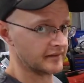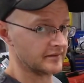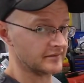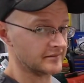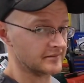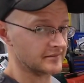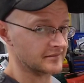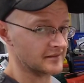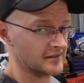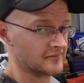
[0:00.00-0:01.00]
and
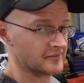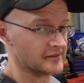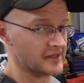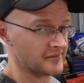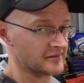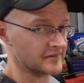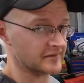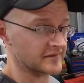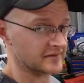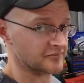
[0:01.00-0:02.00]
see what
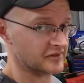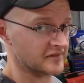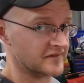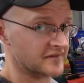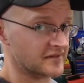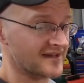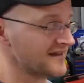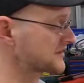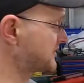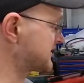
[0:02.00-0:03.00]
happens, because the
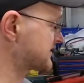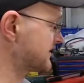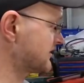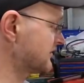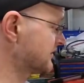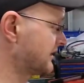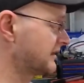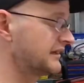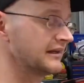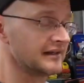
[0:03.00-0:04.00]
car's been sitting on
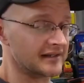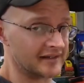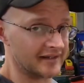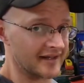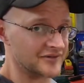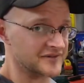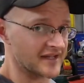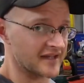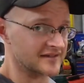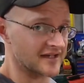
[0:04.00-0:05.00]
axle
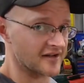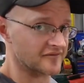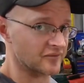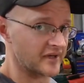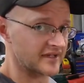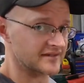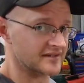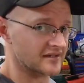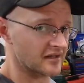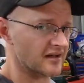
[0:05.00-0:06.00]
stands now for
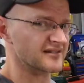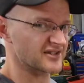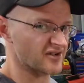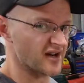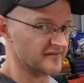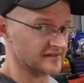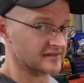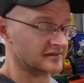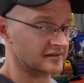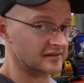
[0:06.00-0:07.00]
weeks and I'd like to drive
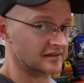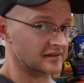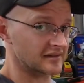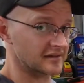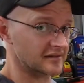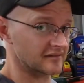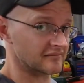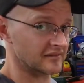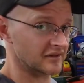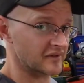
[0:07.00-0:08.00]
it
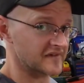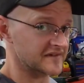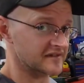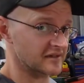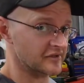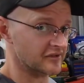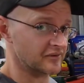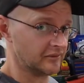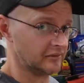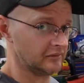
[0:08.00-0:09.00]
while the weather's still a bit
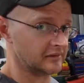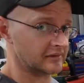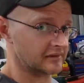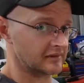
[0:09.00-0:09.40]
cool.